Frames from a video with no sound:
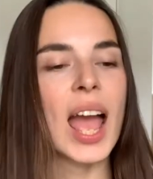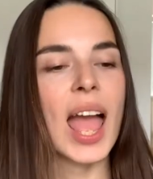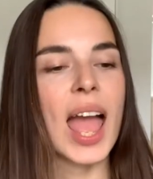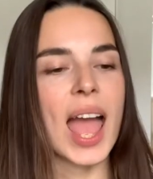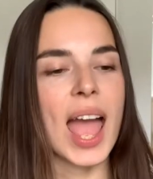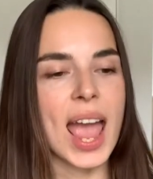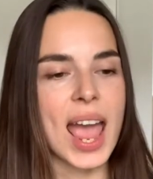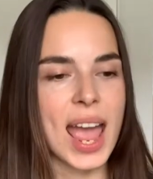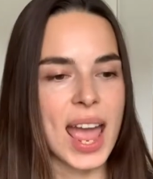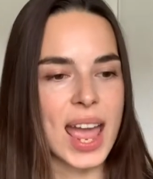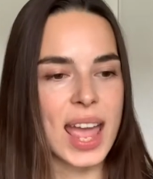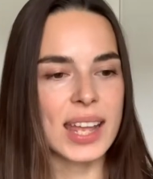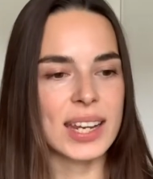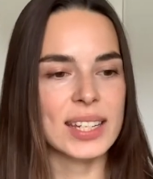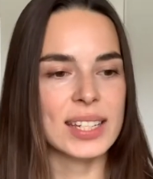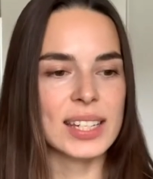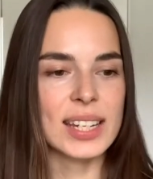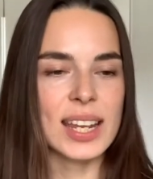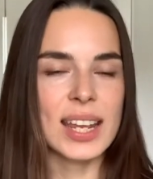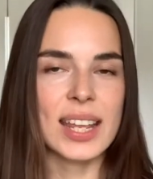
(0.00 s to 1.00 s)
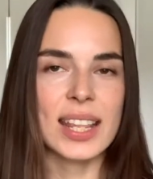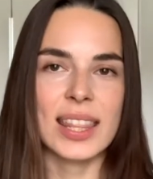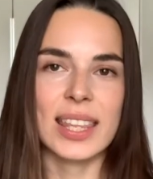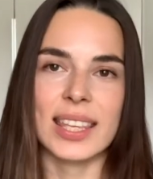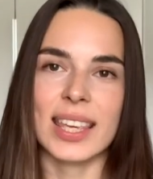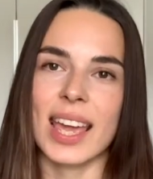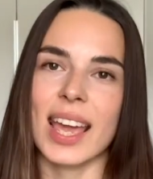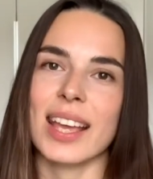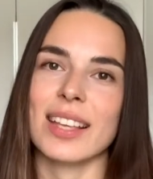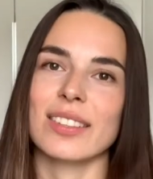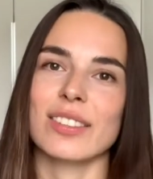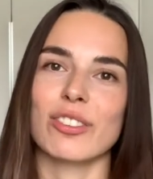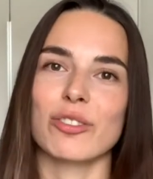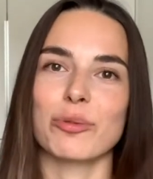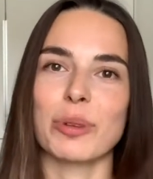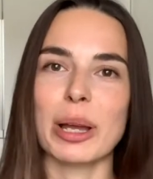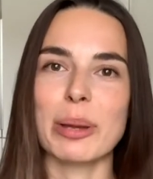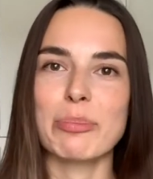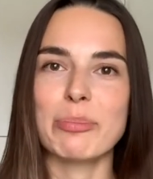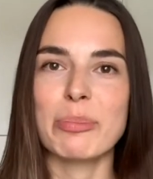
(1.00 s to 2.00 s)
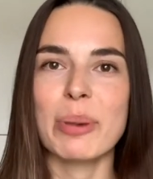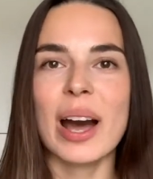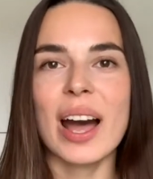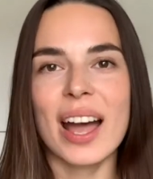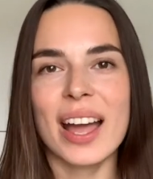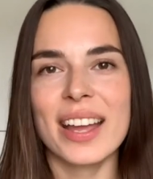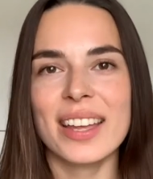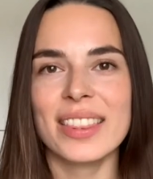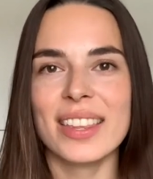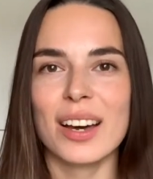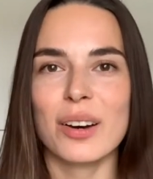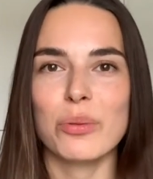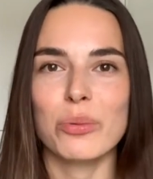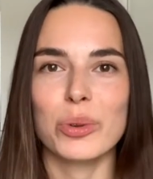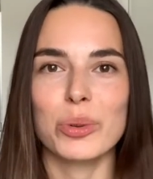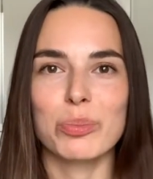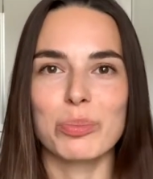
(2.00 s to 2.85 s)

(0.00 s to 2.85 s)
and in the case of my pie, that would